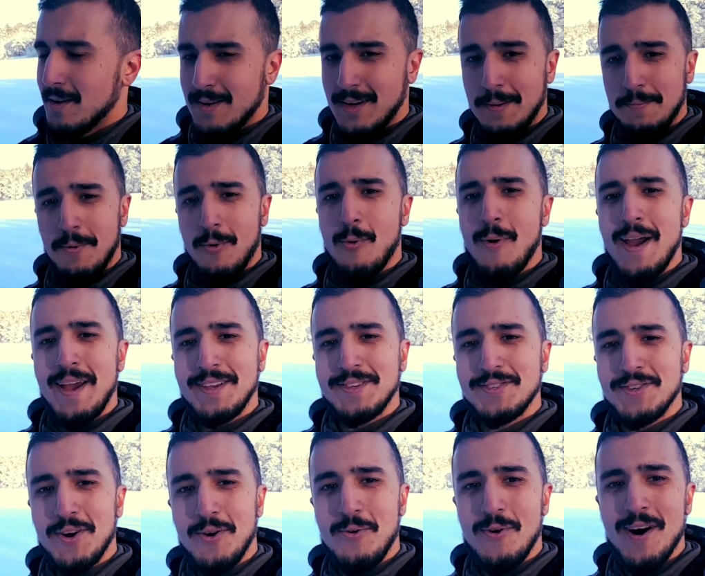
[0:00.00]
way.
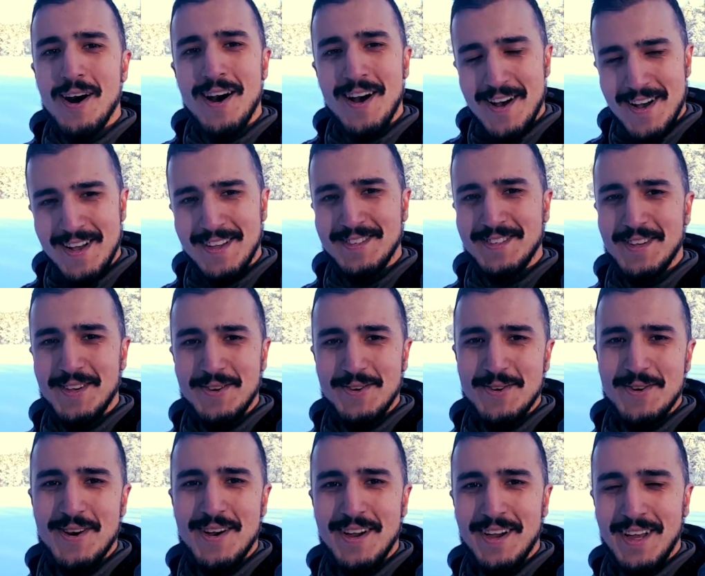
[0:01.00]
So I'll see
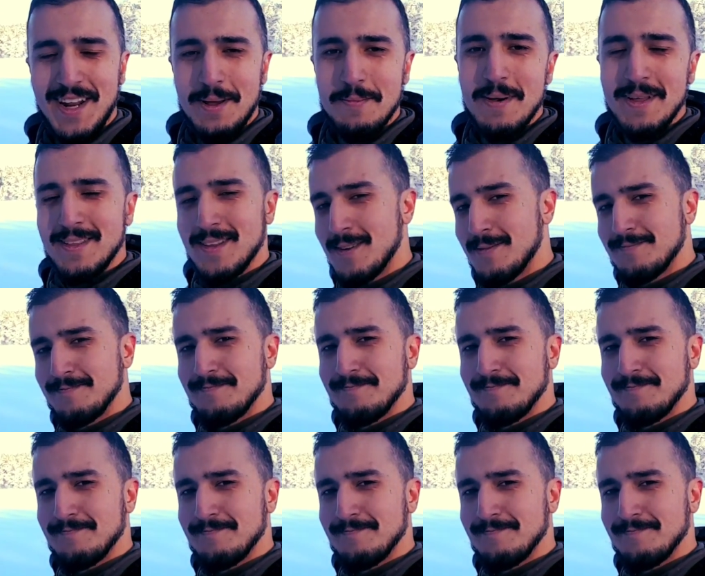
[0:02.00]
you in a bit.